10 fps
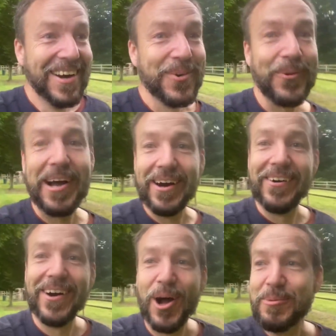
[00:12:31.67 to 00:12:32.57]
well,
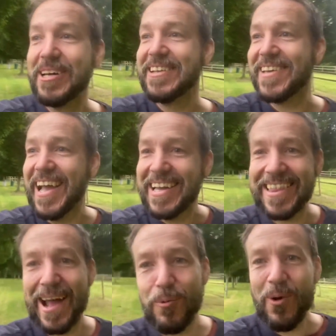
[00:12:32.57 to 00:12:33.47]
I'm going to take
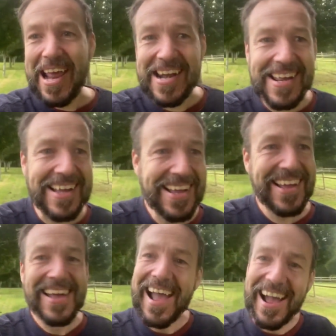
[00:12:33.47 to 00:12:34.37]
that win
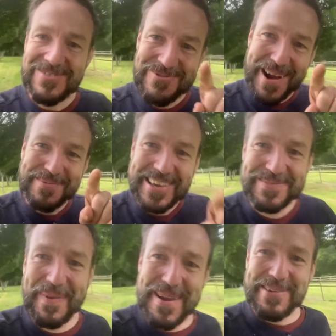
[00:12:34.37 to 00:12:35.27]
and wrap this
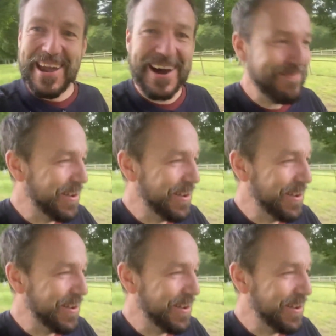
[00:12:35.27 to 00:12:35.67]
baby up.